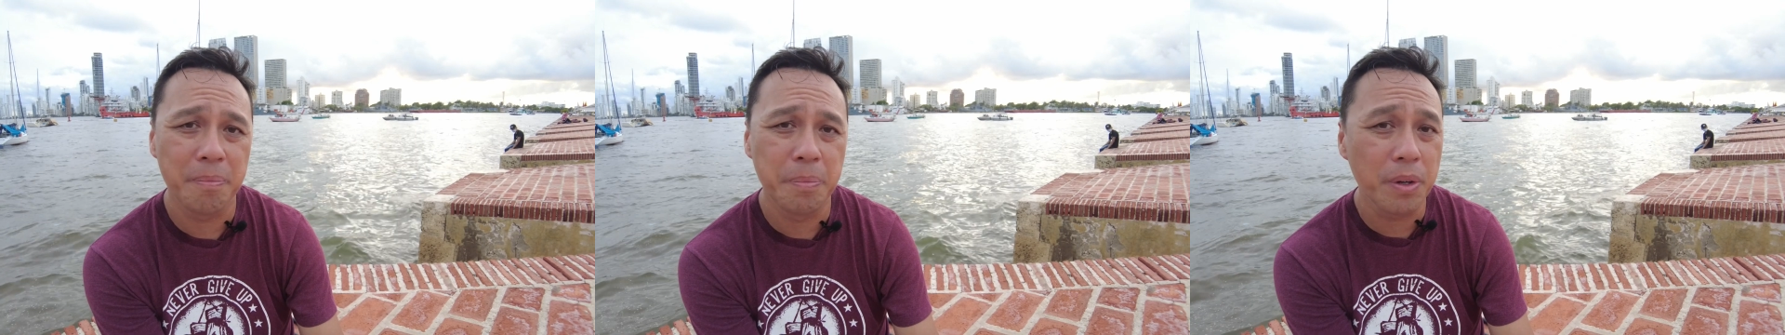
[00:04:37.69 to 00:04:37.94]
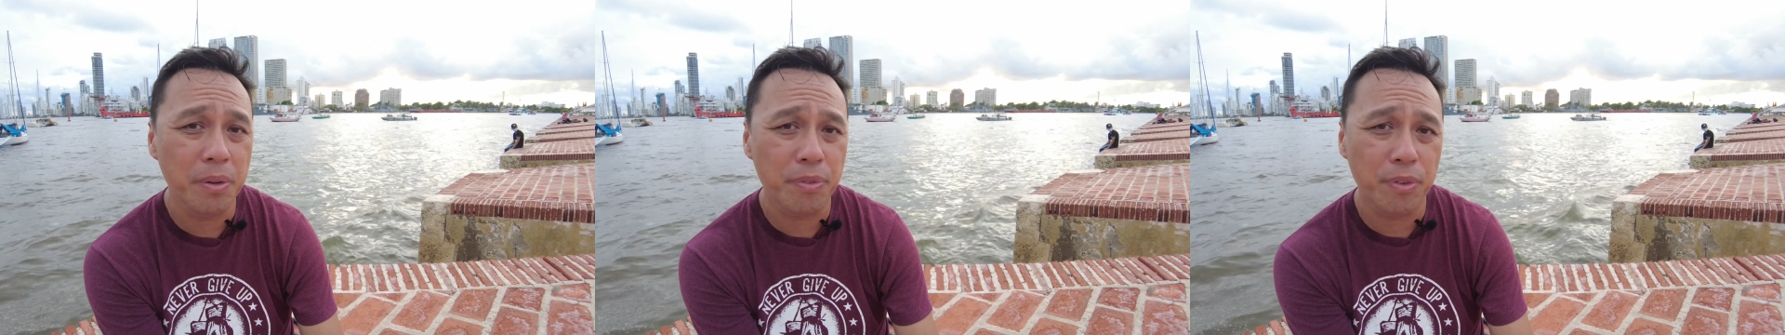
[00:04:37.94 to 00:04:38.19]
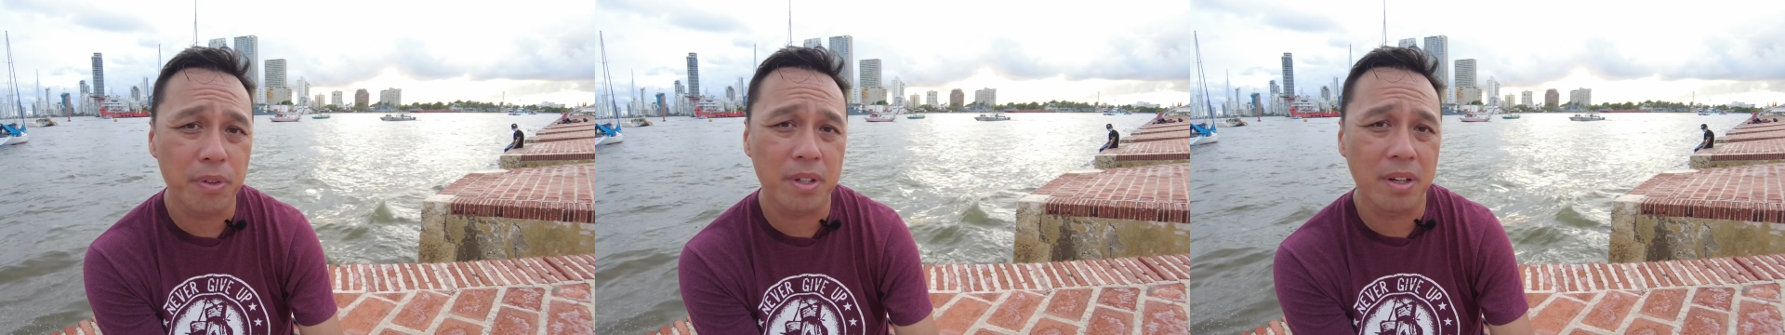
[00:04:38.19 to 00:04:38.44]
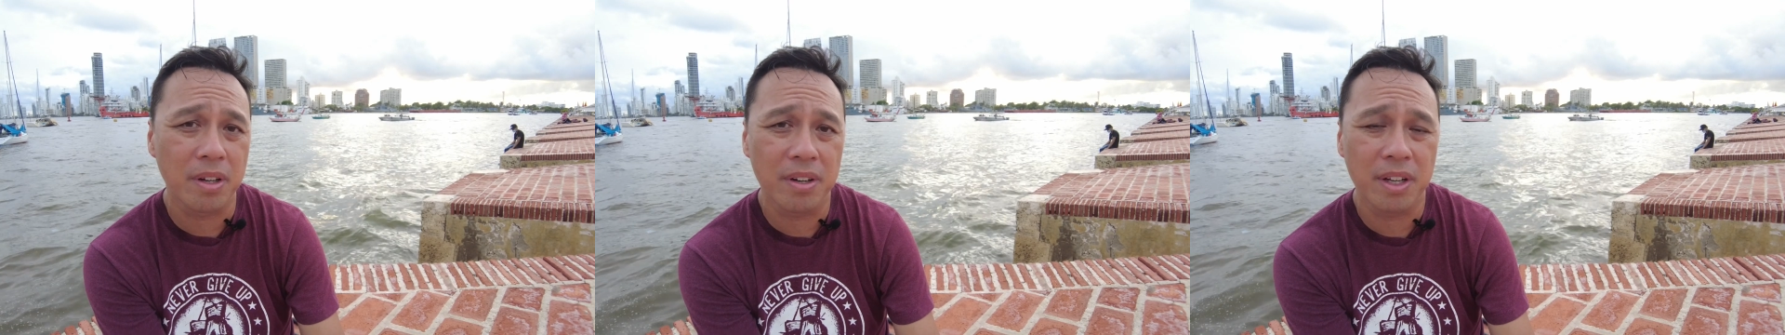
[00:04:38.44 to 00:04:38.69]
beautiful
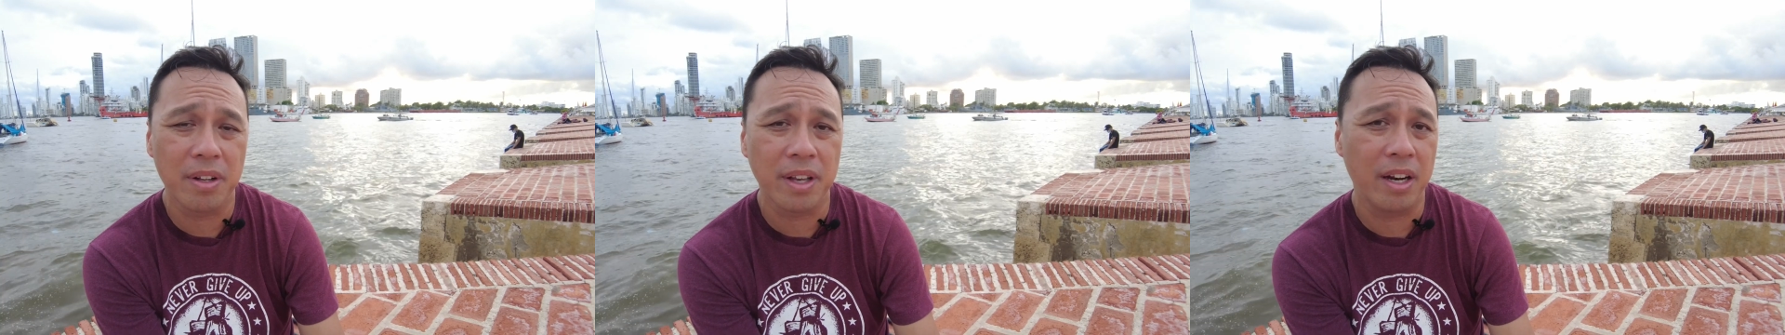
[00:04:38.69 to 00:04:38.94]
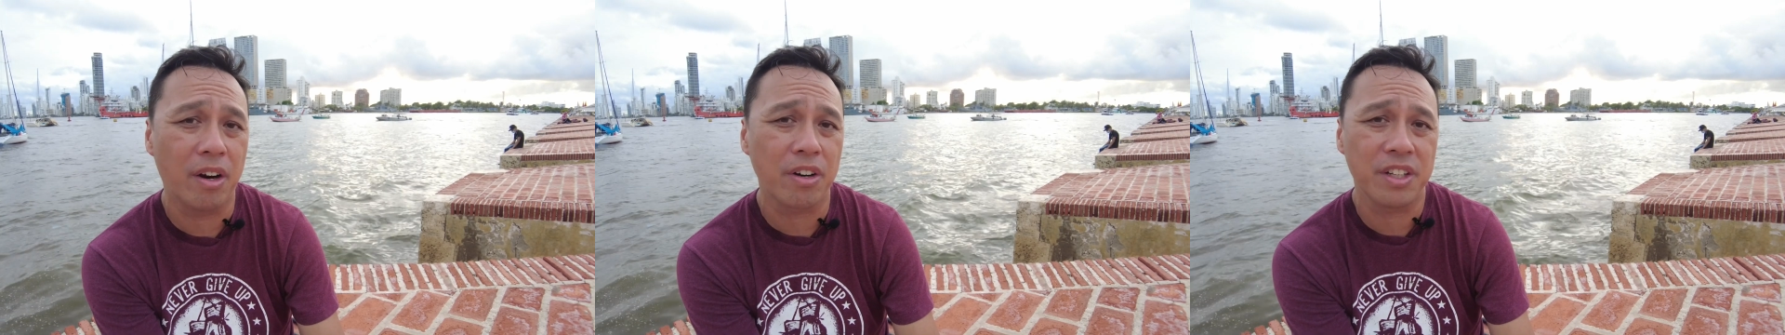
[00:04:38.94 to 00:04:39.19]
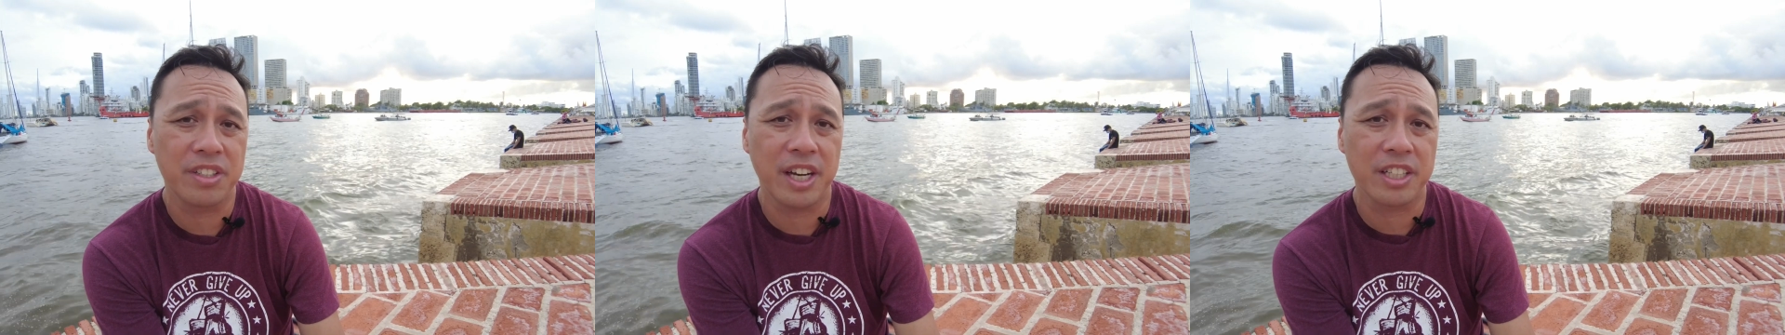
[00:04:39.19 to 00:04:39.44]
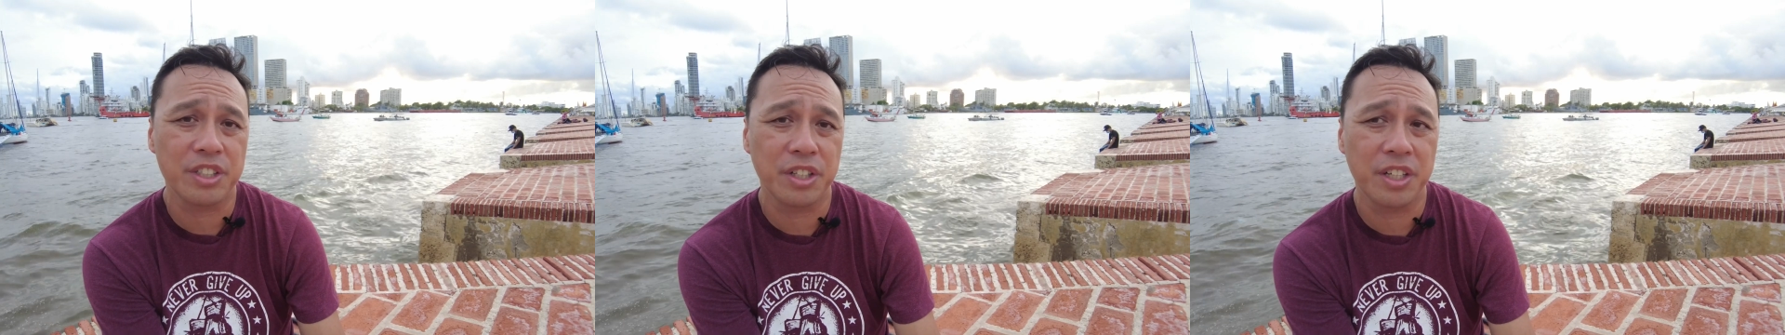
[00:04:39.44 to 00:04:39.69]
colonial and
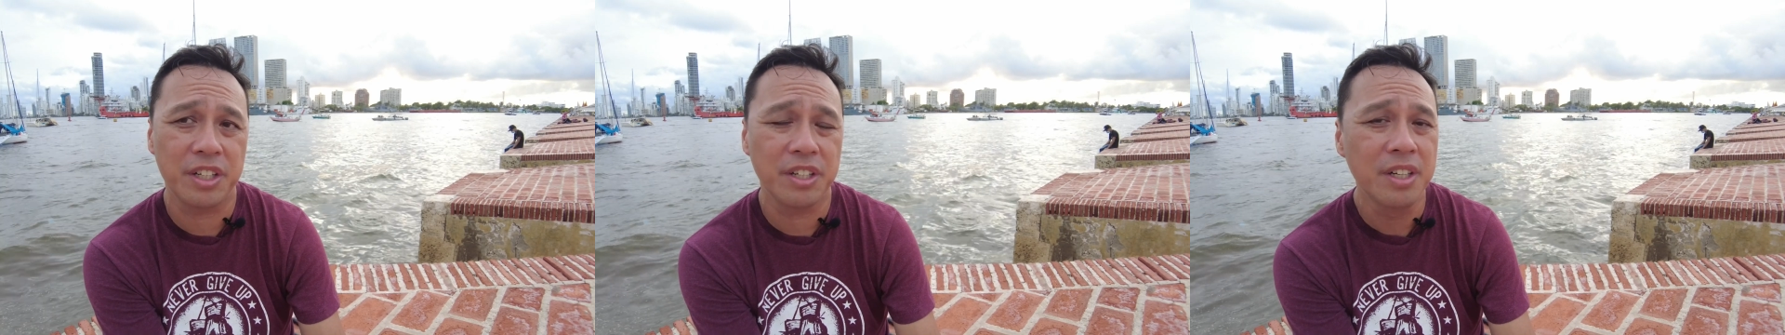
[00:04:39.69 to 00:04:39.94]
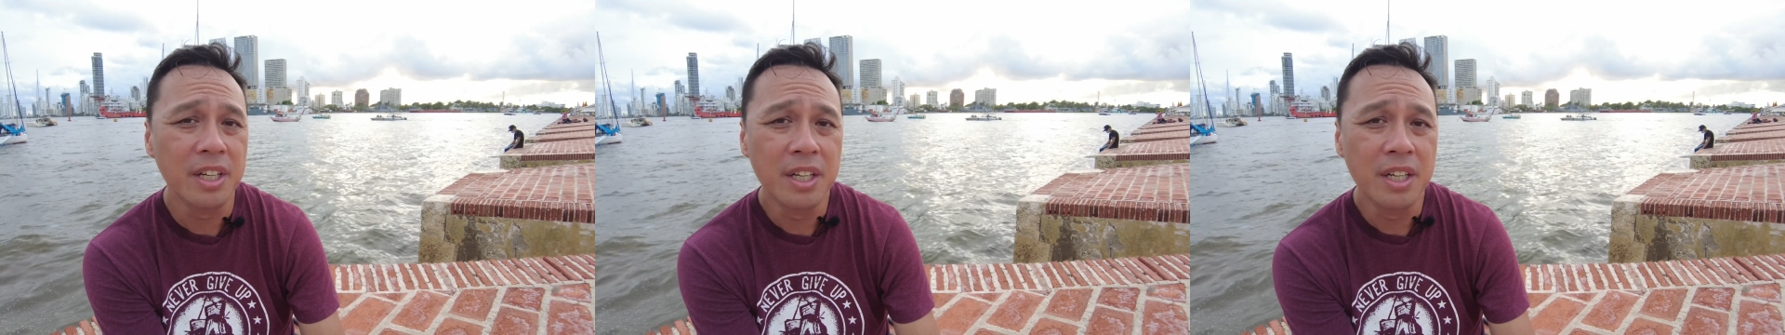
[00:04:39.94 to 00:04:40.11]
architecture here.